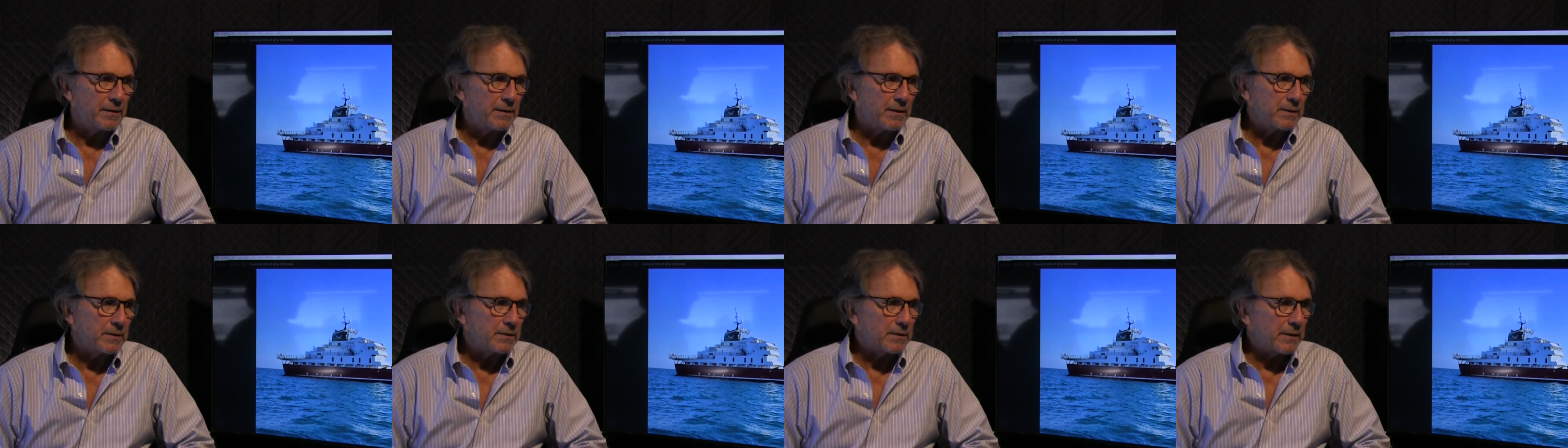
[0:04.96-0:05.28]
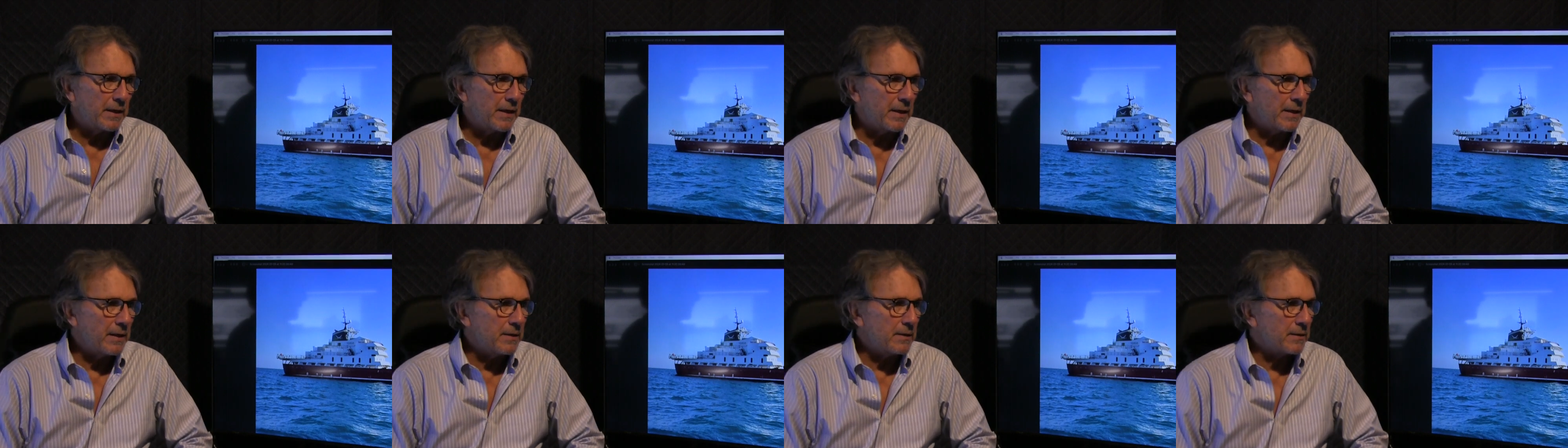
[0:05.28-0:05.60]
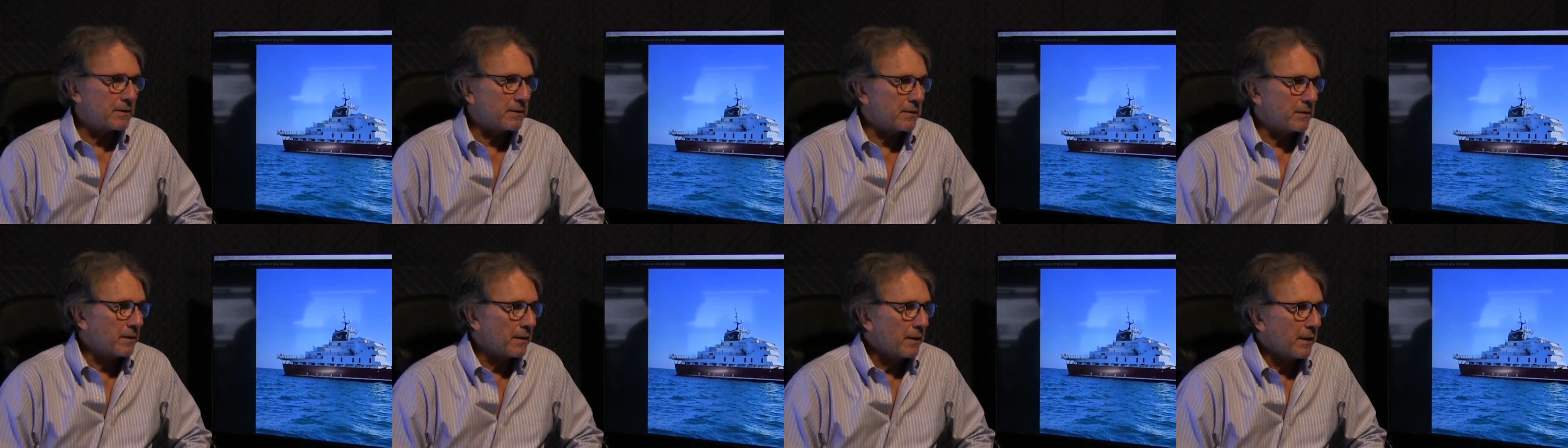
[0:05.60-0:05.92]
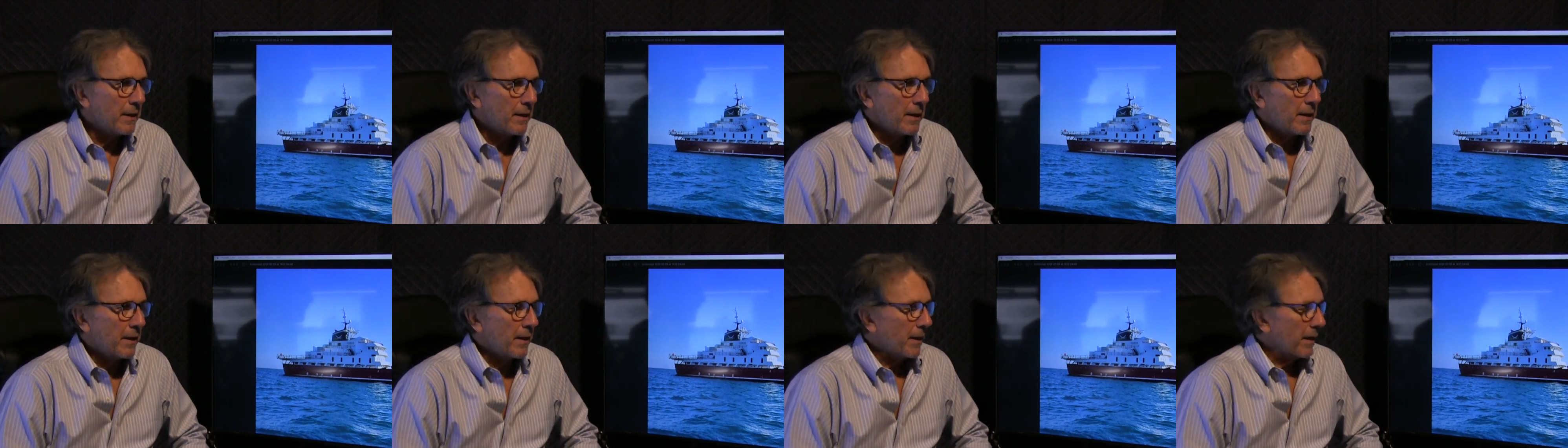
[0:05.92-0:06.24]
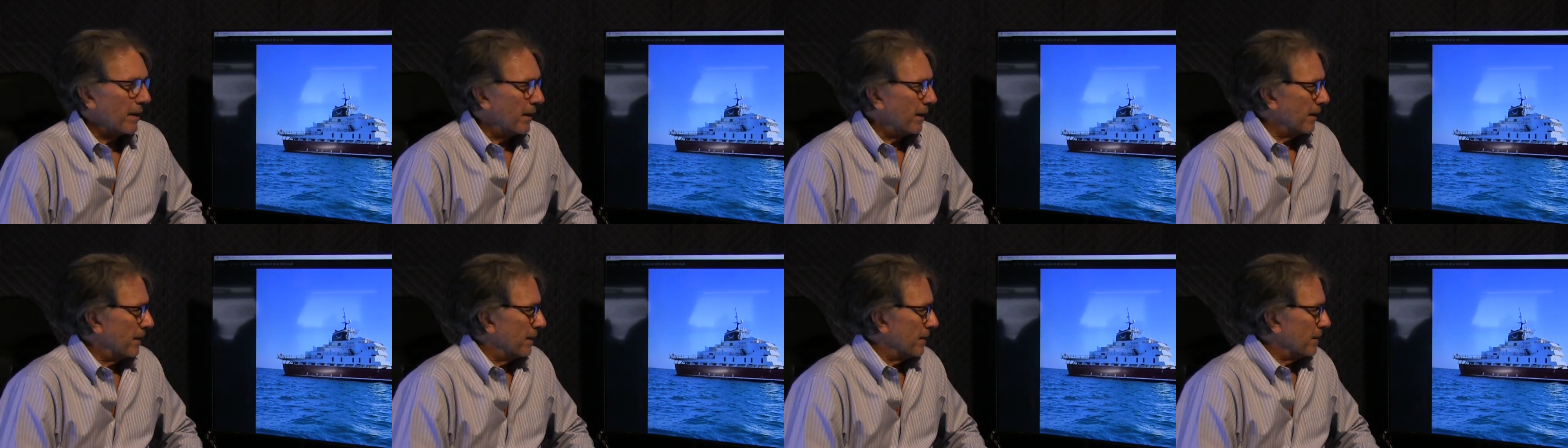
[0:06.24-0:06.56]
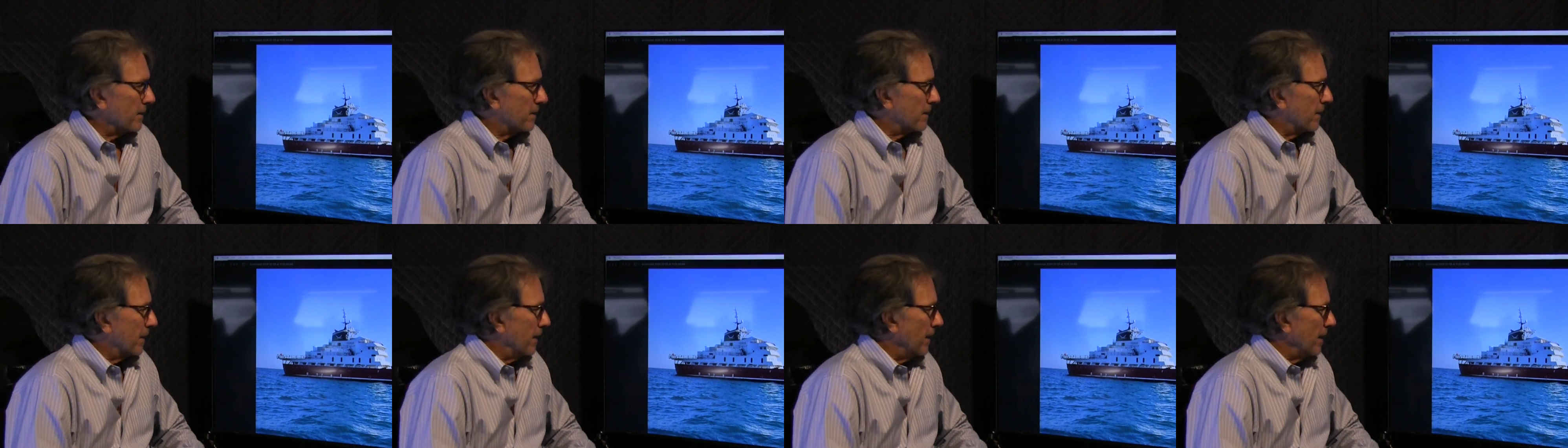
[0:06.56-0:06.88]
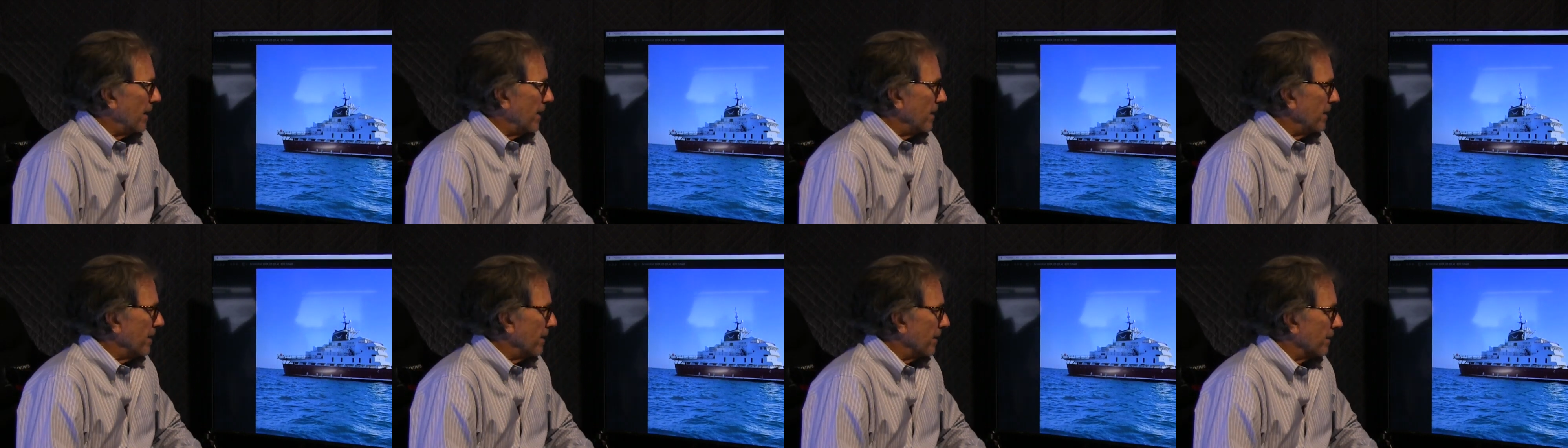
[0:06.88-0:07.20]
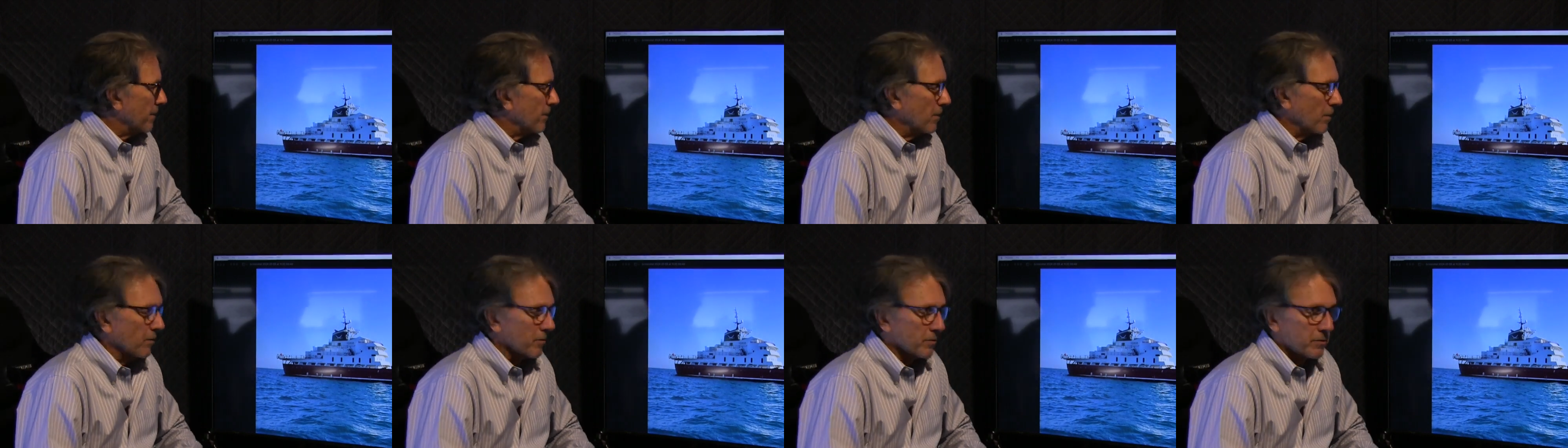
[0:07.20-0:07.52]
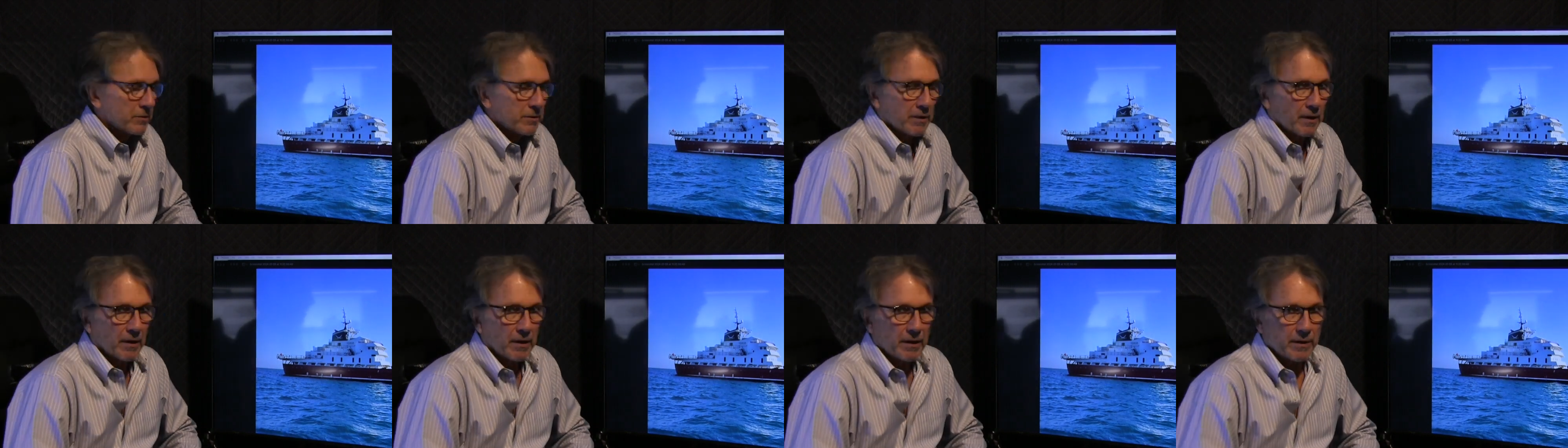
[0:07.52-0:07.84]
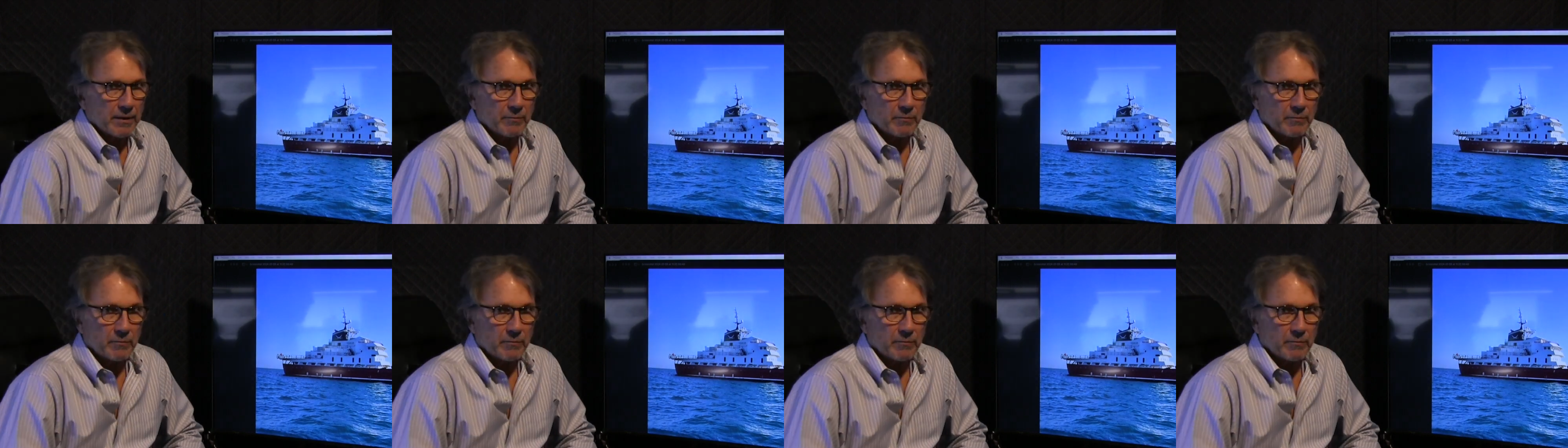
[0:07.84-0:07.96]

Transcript: this case, it is Canadian Coast Guard.